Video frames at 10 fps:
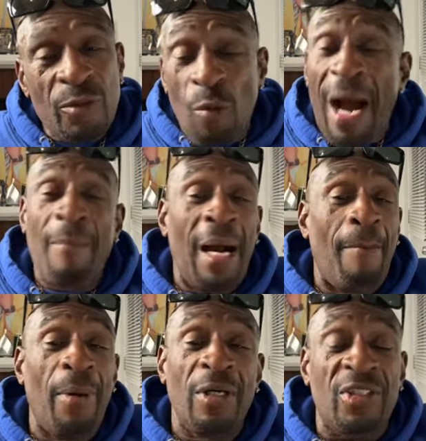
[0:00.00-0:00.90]
Why
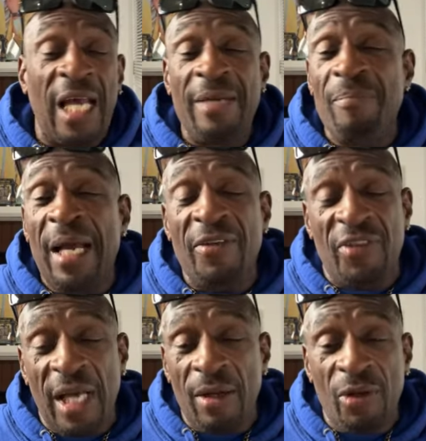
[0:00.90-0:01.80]
my books ain't
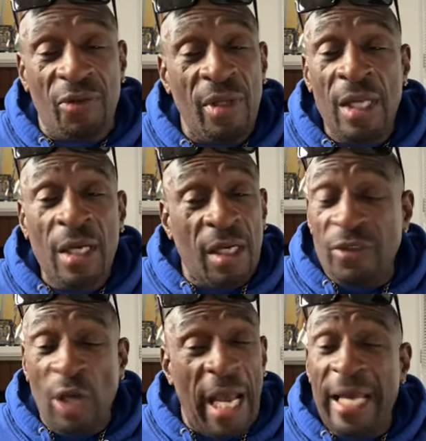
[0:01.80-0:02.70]
bestsellers?
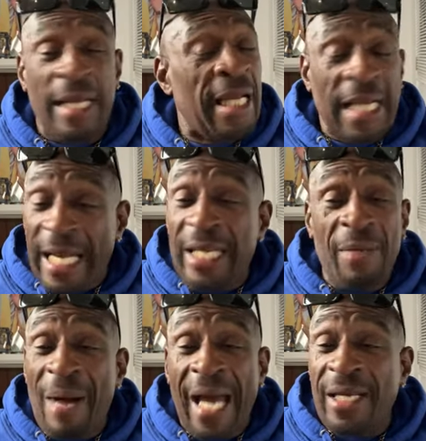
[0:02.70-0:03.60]
Because
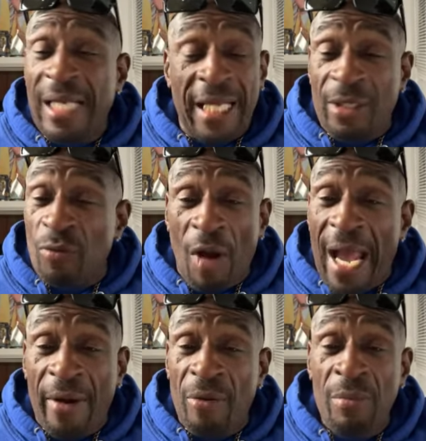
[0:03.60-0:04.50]
anybody that done
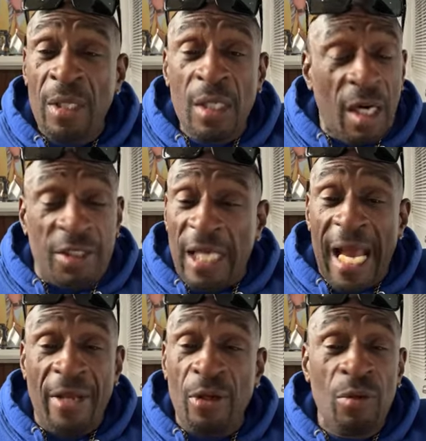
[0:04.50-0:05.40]
read them, I
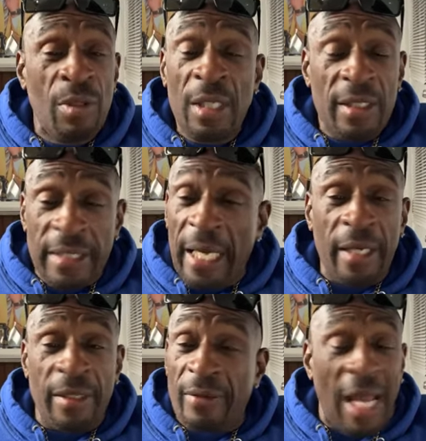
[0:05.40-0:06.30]
tell you,
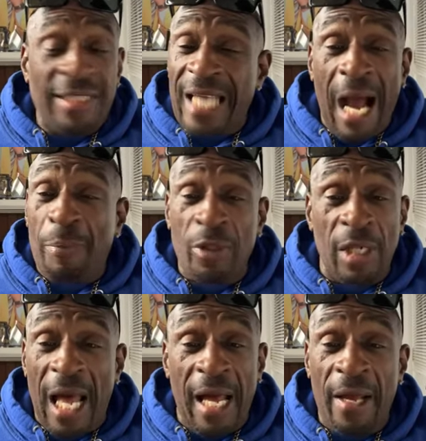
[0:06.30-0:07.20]
nigga, they top of the
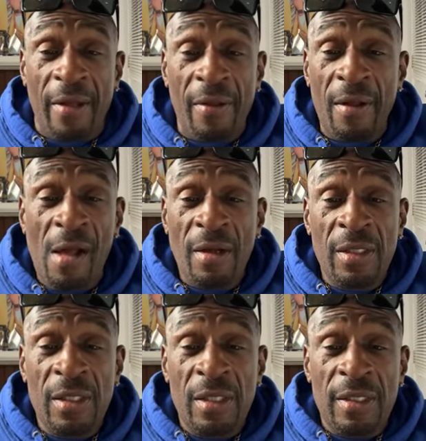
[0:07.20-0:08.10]
line.
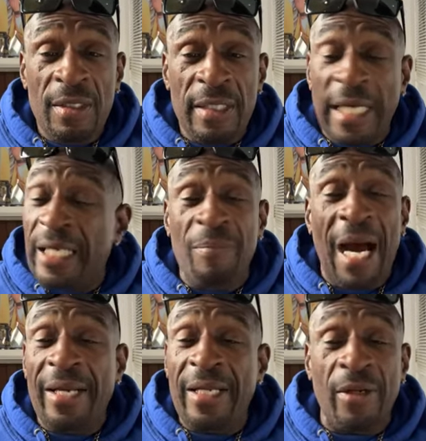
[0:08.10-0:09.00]

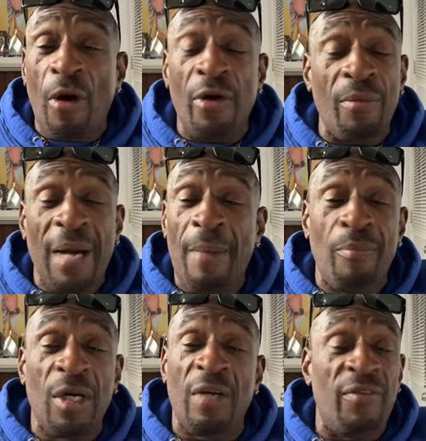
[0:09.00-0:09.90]
Anybody that ordered my
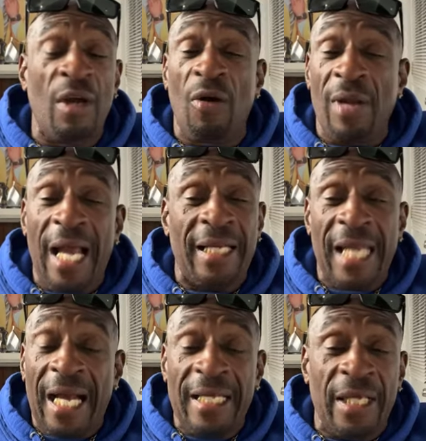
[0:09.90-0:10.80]
book, if you don't like it,
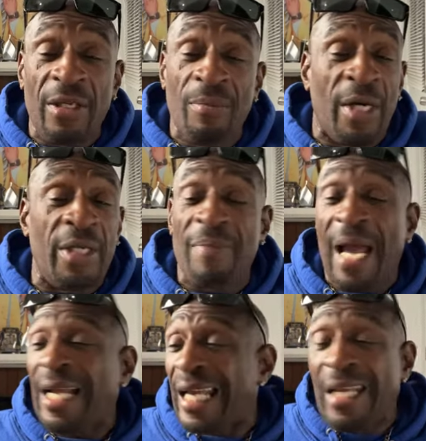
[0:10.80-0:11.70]
I'll give you money
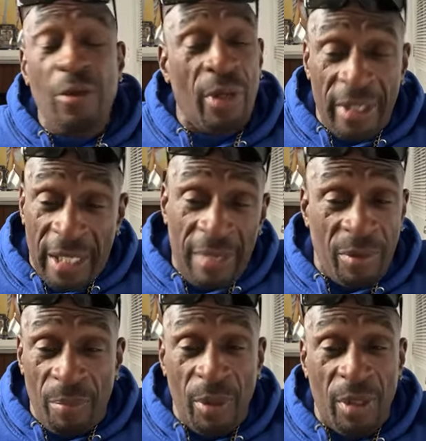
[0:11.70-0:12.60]
back and you can keep
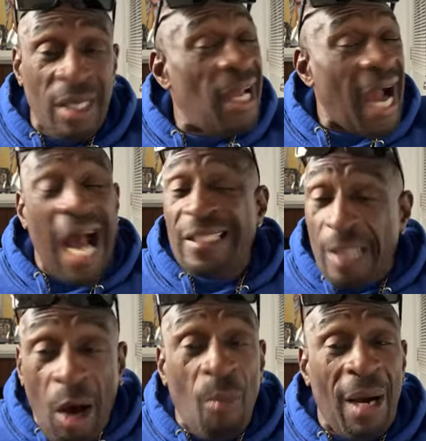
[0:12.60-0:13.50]
the book. I
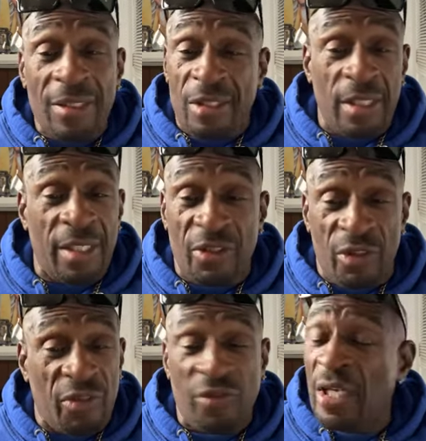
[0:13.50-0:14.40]
know my shit is
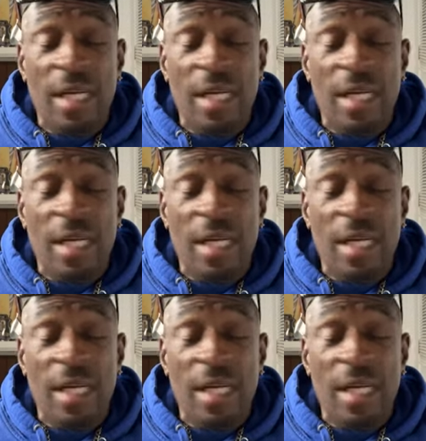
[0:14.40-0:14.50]
this